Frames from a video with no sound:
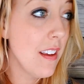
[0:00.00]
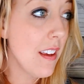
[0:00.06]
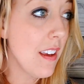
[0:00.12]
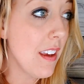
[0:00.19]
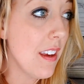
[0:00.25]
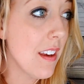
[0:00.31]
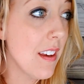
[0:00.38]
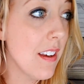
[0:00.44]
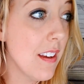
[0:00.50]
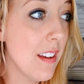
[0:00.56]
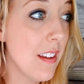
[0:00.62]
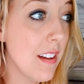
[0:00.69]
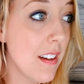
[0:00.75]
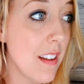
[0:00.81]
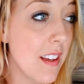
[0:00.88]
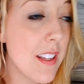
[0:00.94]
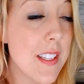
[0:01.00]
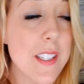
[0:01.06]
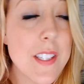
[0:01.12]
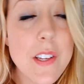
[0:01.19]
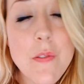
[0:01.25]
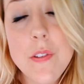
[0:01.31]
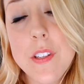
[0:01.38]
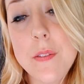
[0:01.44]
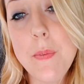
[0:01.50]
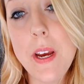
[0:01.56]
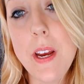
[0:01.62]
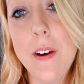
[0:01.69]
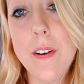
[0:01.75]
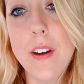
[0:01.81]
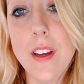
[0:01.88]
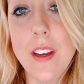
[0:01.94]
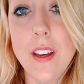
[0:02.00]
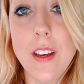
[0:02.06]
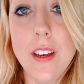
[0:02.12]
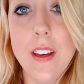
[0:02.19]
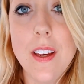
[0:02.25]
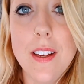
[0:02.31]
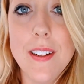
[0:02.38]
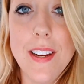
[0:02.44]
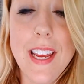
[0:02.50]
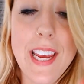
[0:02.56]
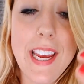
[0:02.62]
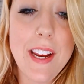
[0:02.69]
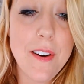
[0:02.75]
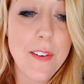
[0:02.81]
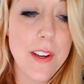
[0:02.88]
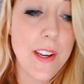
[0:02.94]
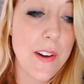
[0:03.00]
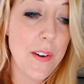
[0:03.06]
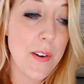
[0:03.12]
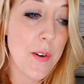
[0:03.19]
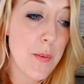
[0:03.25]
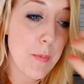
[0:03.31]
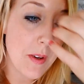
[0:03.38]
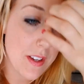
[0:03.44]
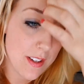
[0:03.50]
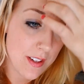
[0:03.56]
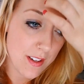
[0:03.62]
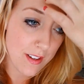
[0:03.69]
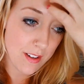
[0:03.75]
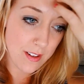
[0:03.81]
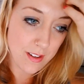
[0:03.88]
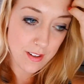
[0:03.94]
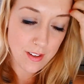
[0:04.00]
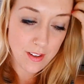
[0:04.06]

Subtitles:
and it's so inspiring and airy and open. And